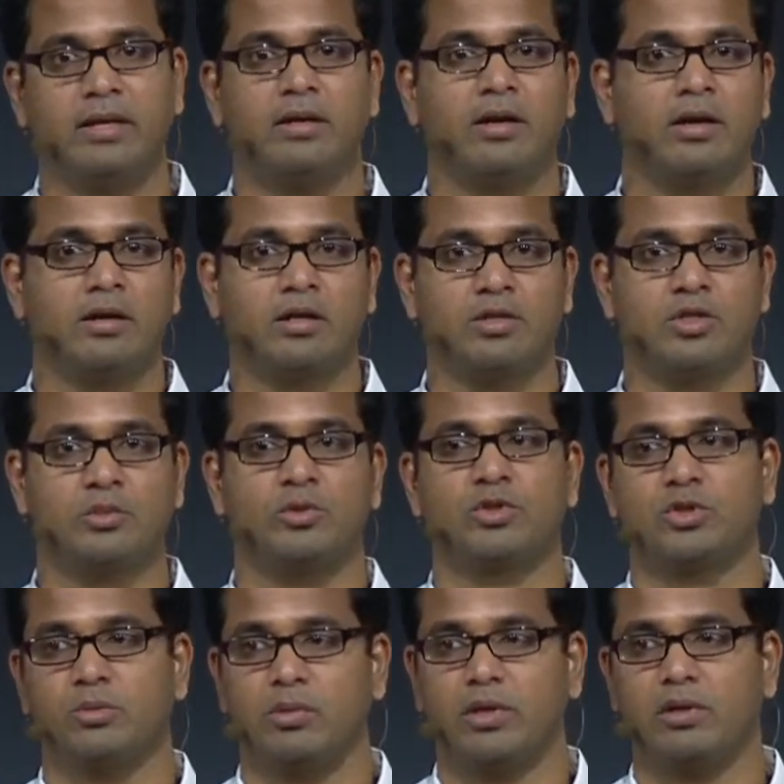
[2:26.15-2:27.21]
the entire
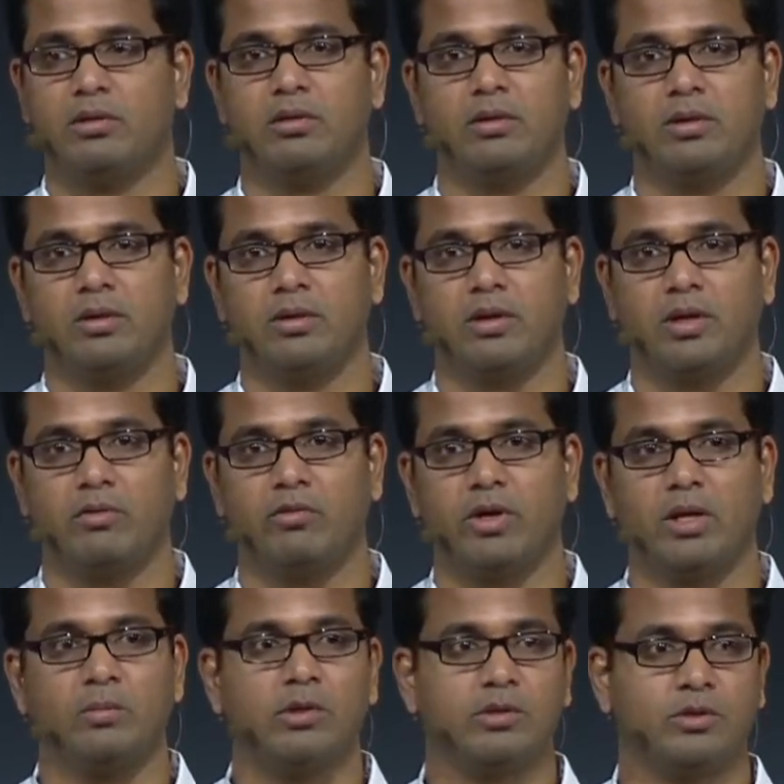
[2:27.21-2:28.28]
consumers to be
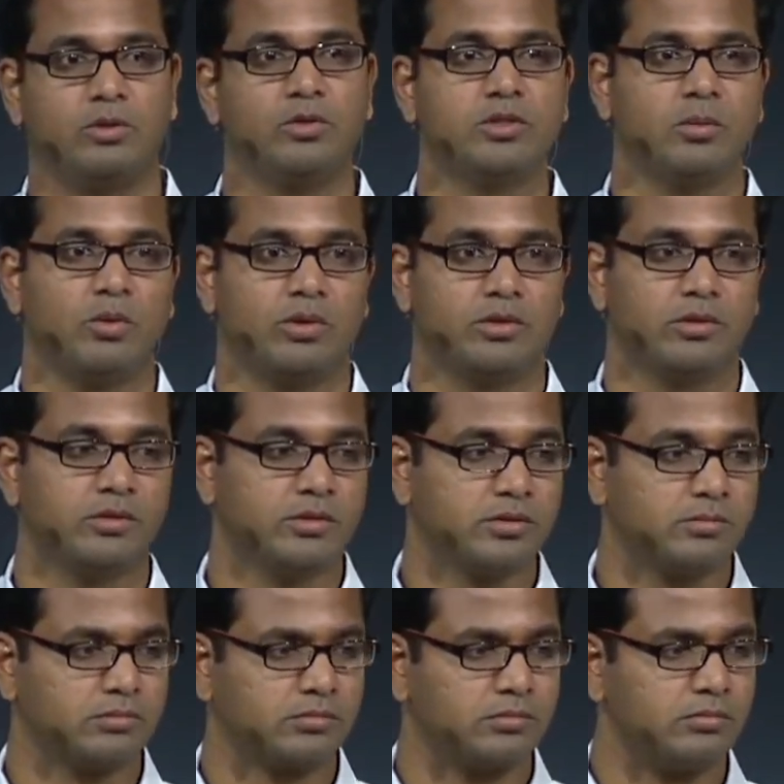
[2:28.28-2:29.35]
available to use the
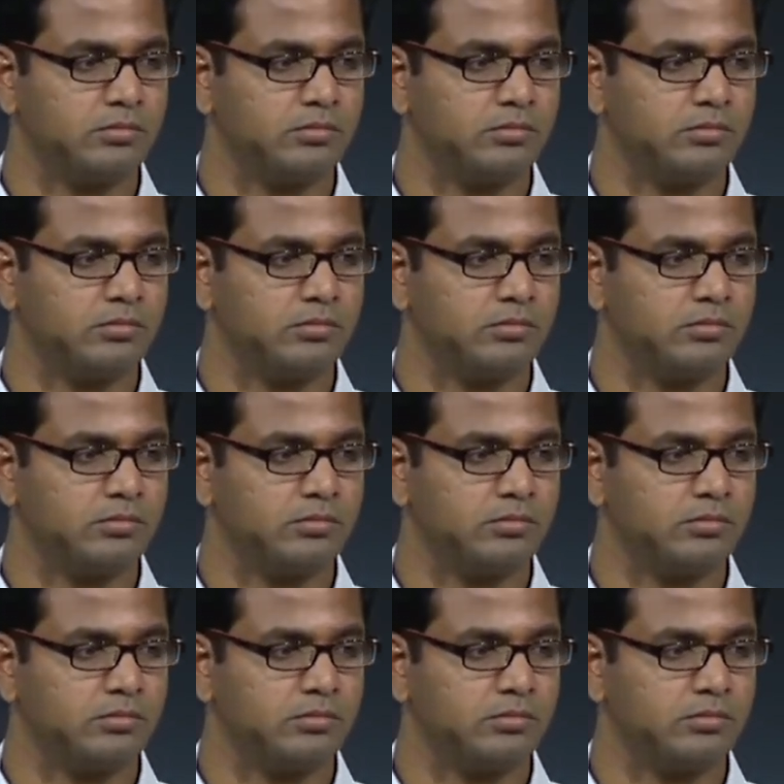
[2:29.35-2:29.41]
modules?